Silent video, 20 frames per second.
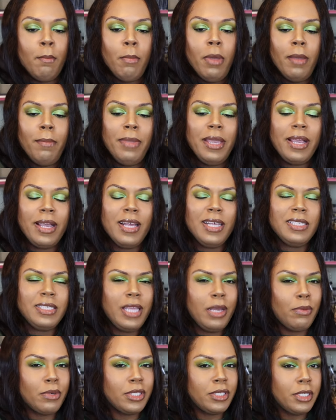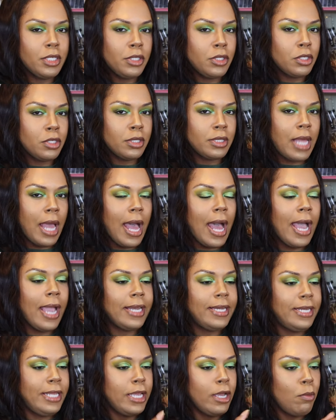But because they were sisters,
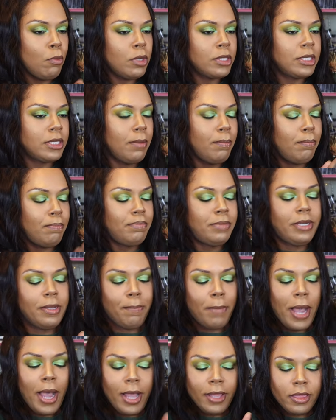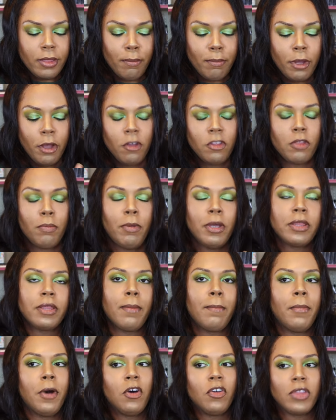I did want to depot them both, put
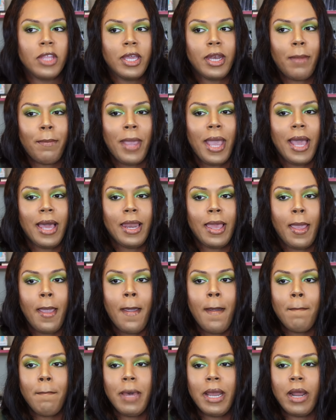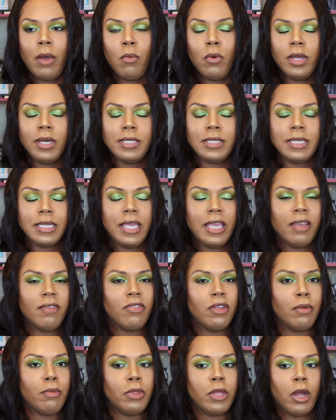them both in a palette, but I wanted to
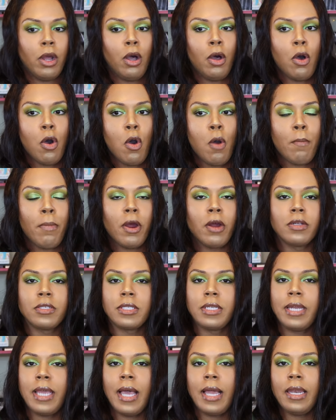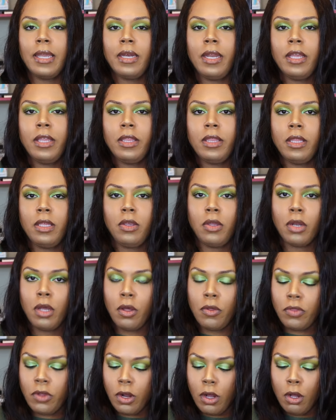give them their own personality, you
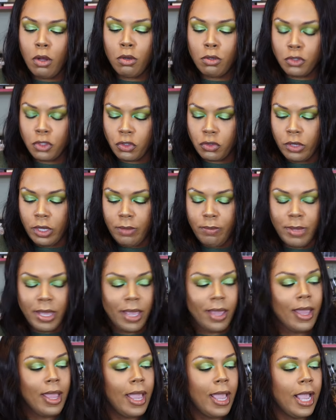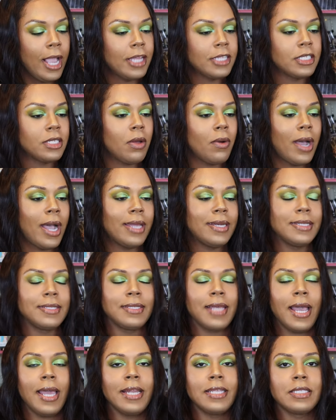know, their own treatment. And so I
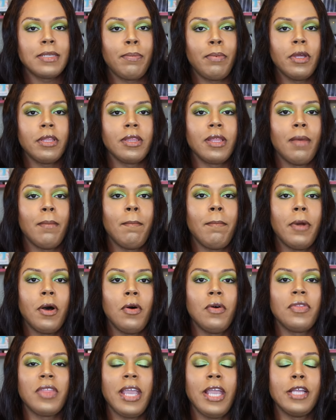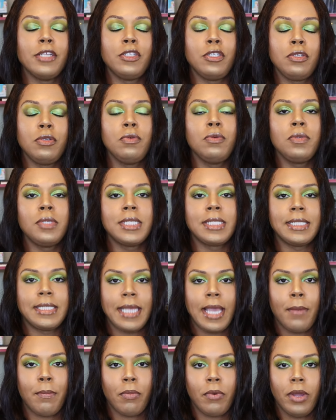decided to put them both in two
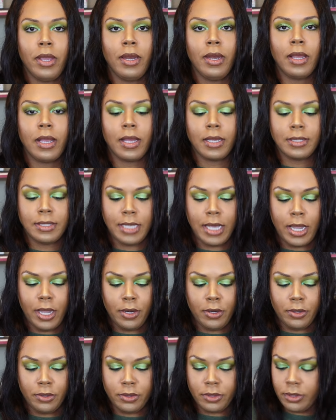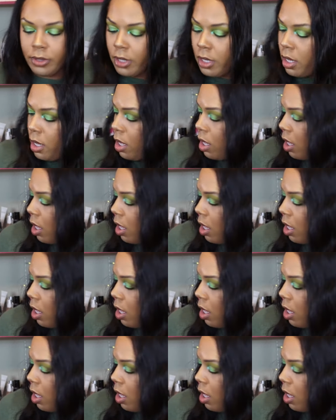separate containers.